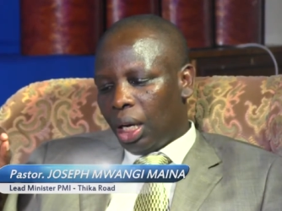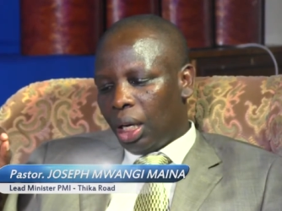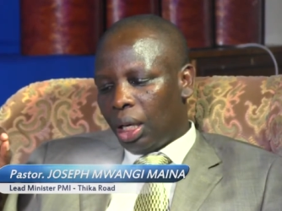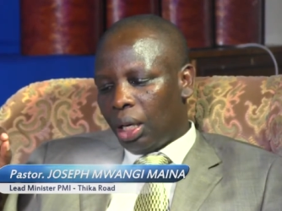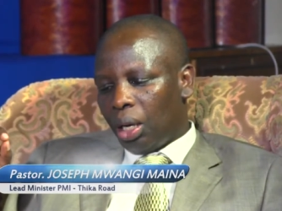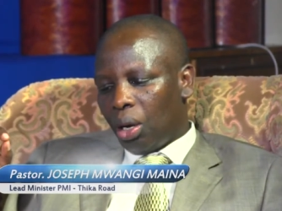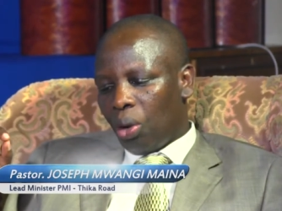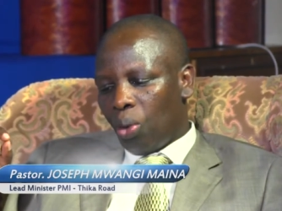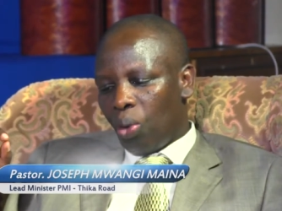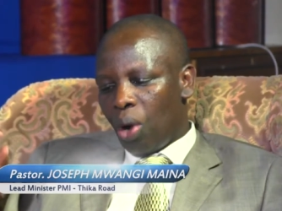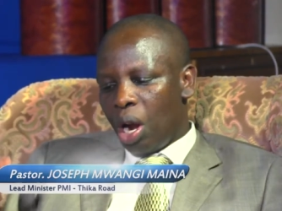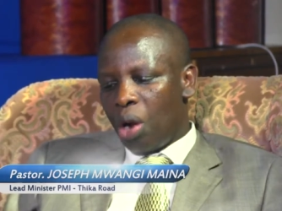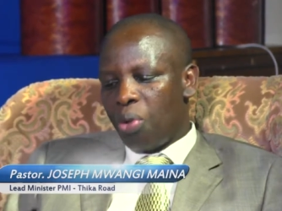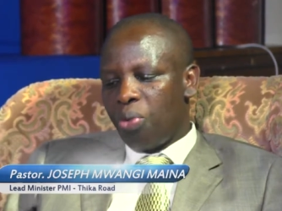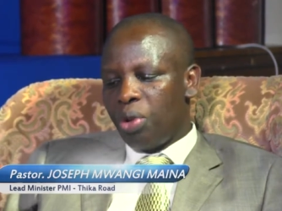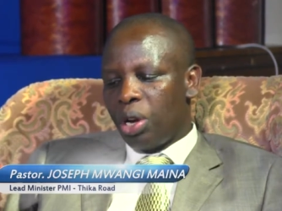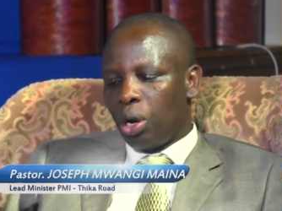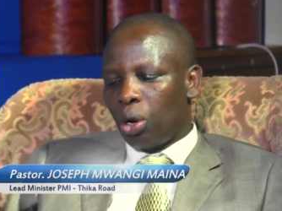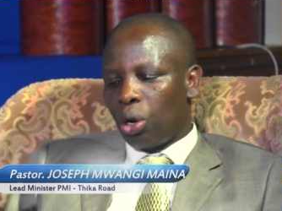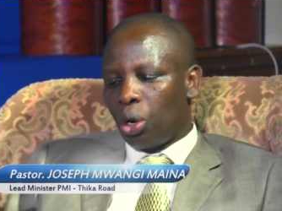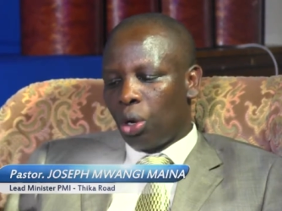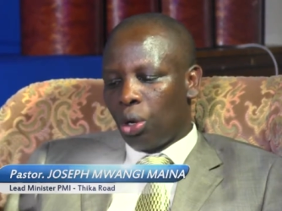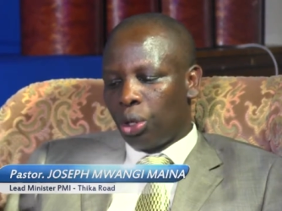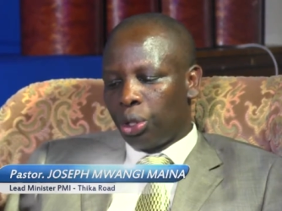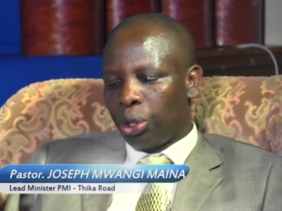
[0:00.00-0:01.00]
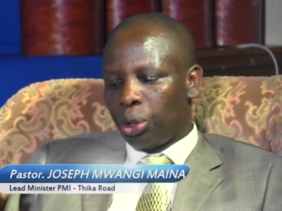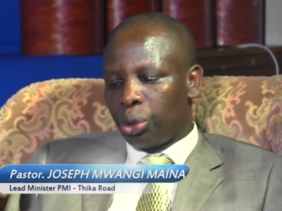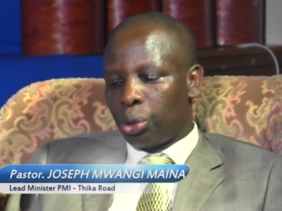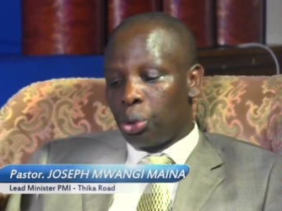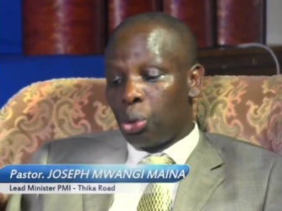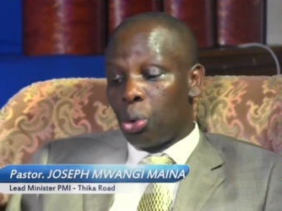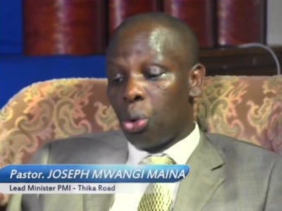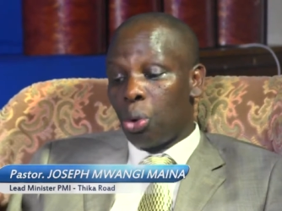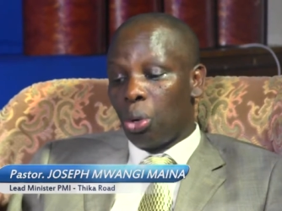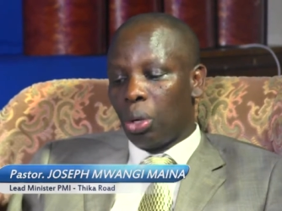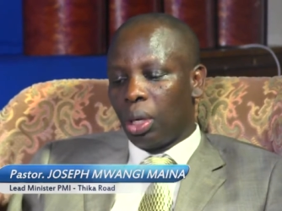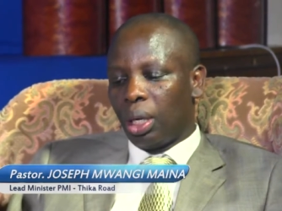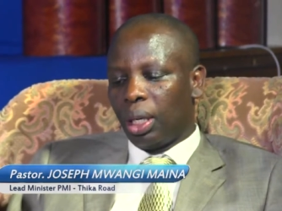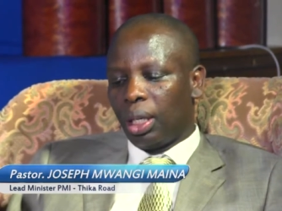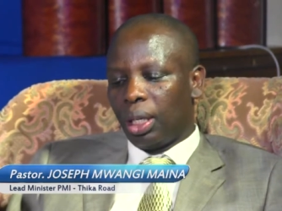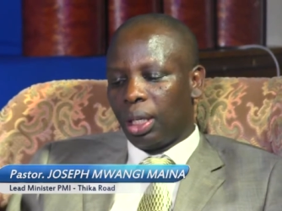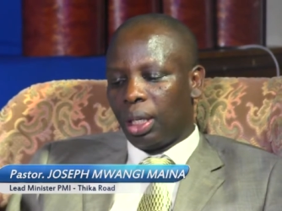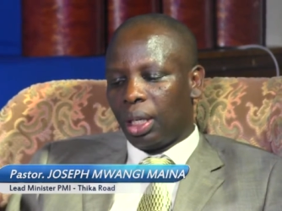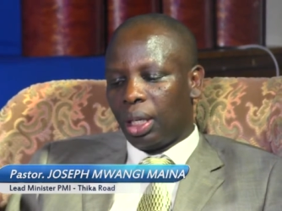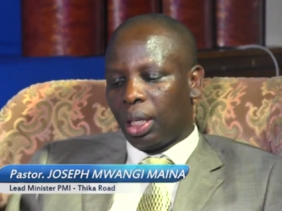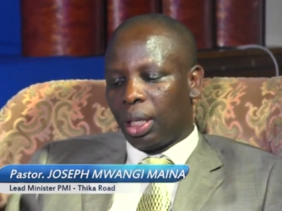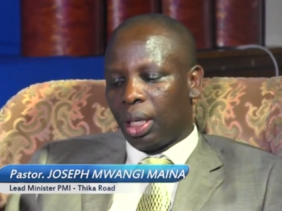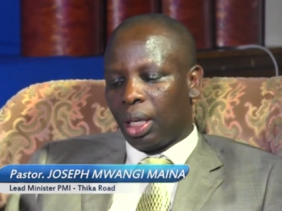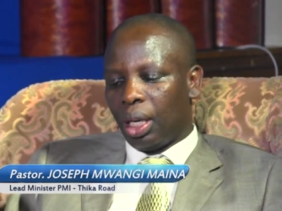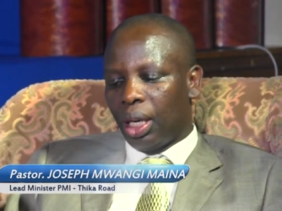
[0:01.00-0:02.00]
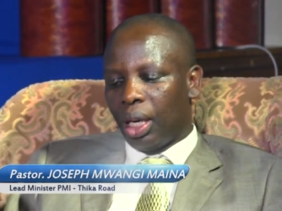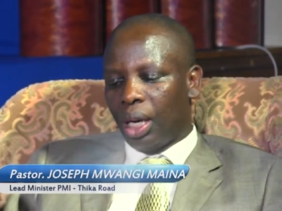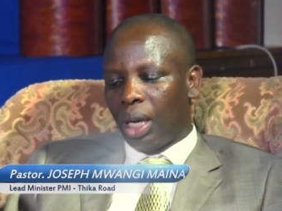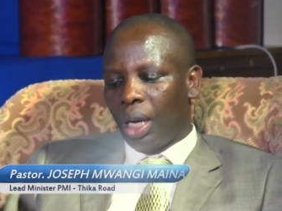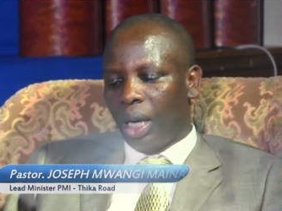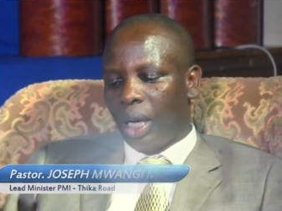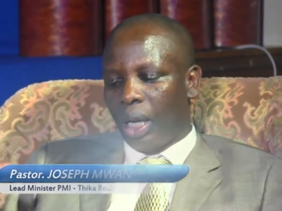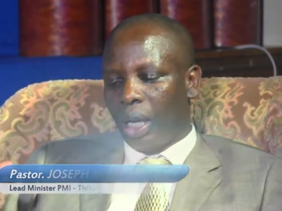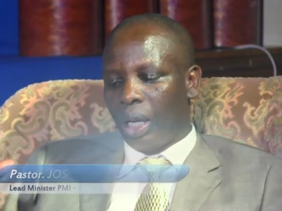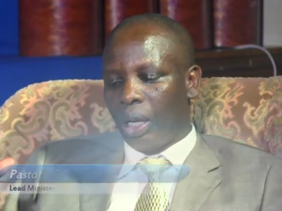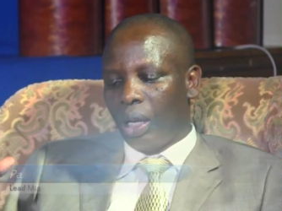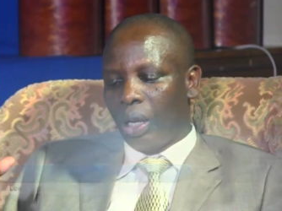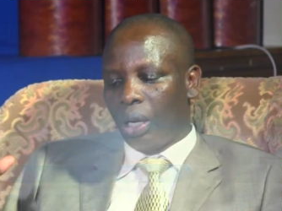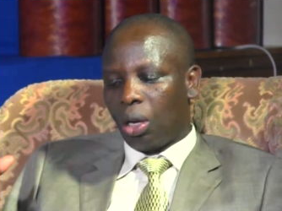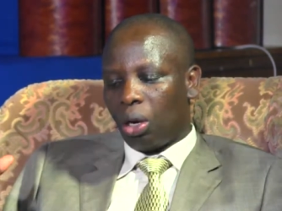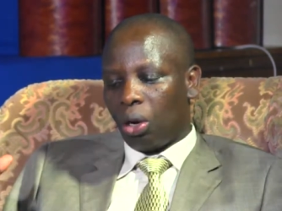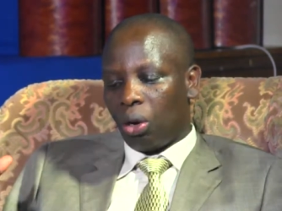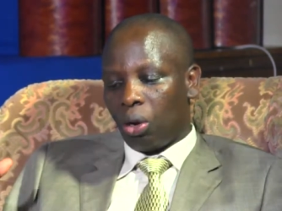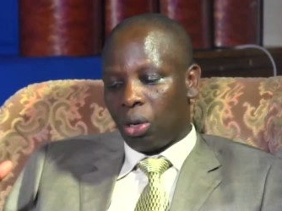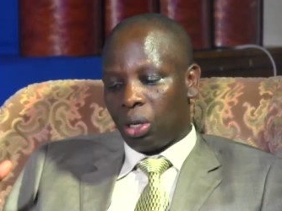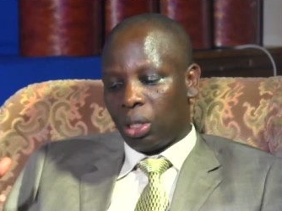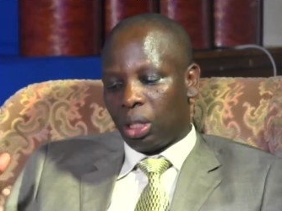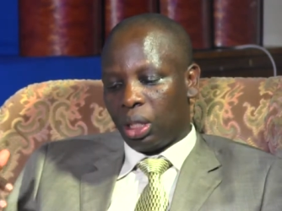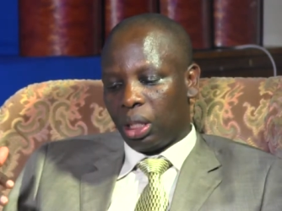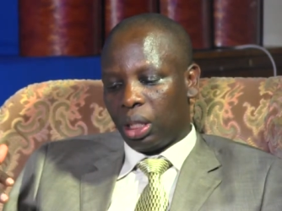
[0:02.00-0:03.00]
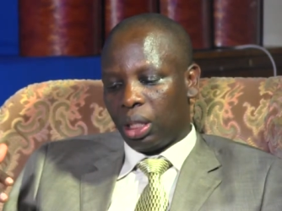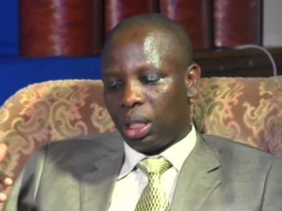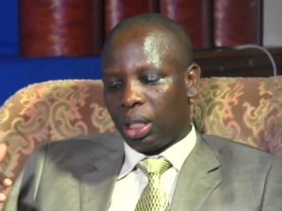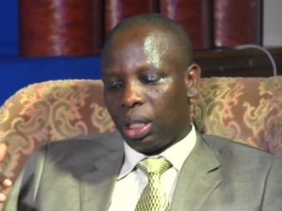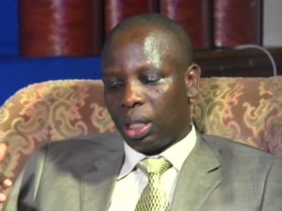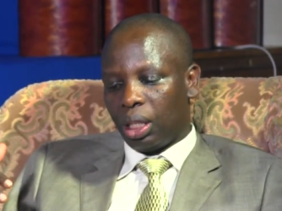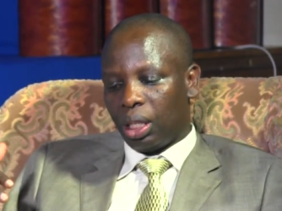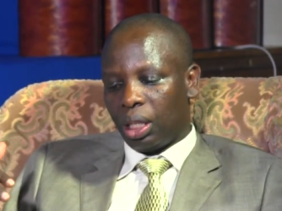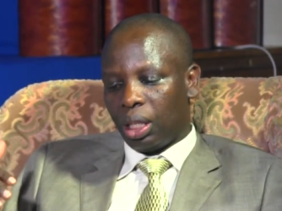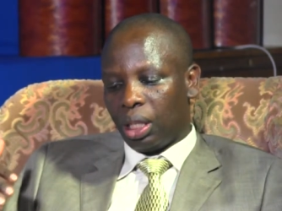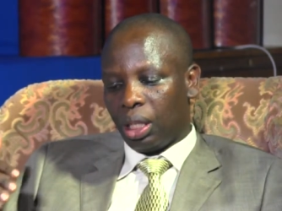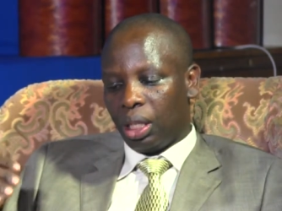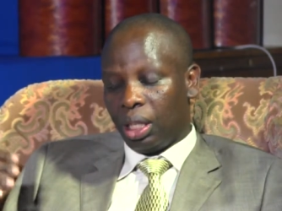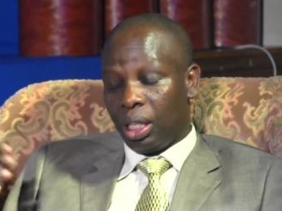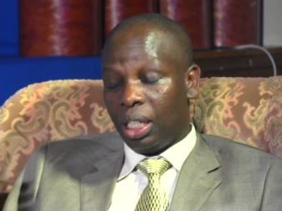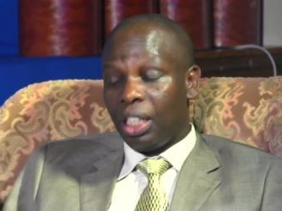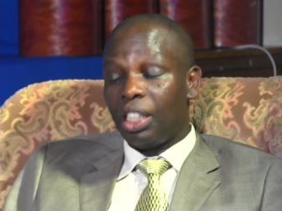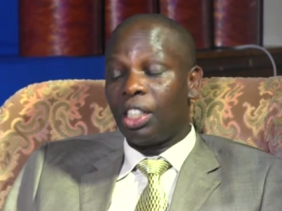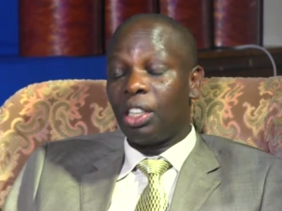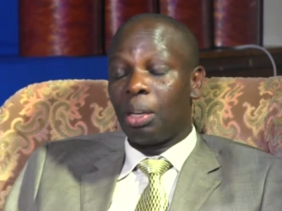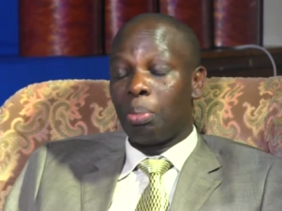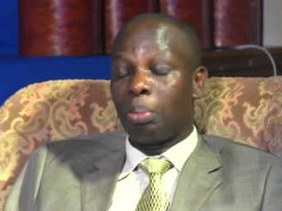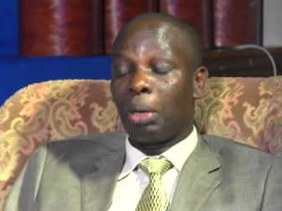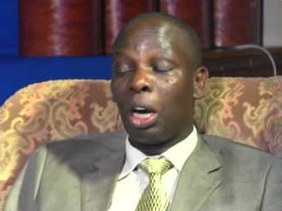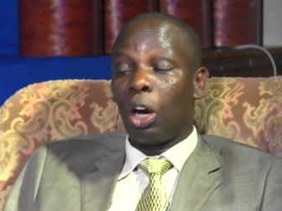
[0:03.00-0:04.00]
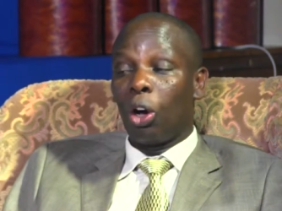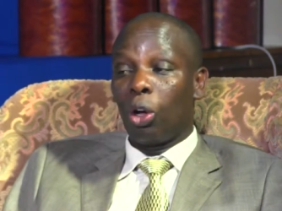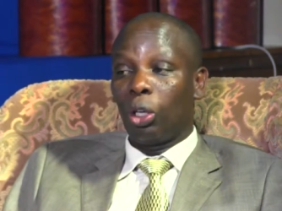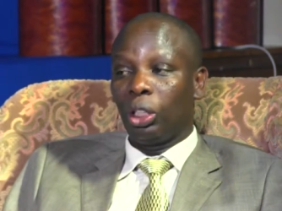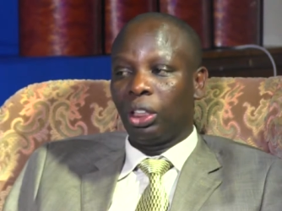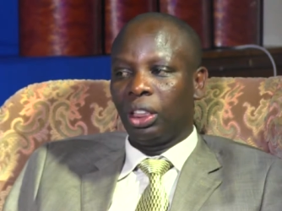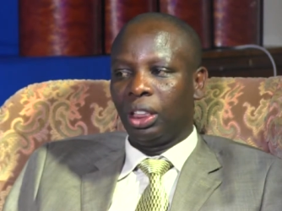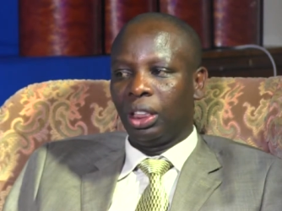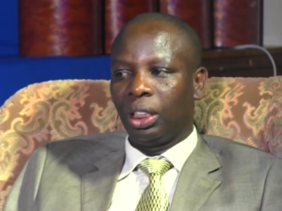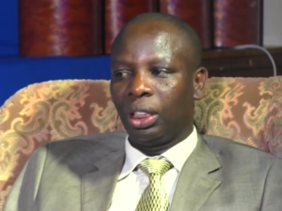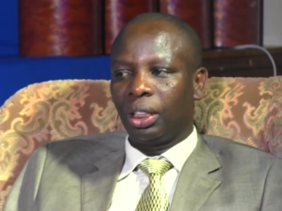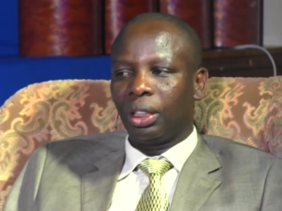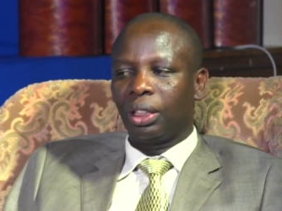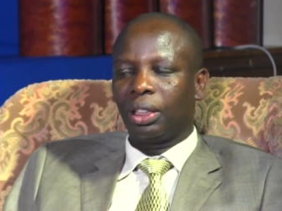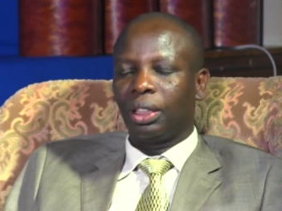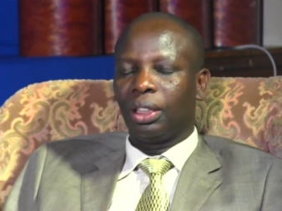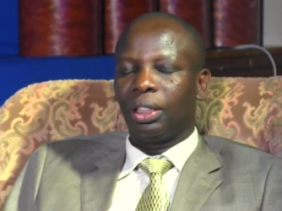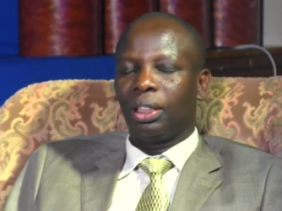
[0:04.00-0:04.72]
when we closed school on December holiday,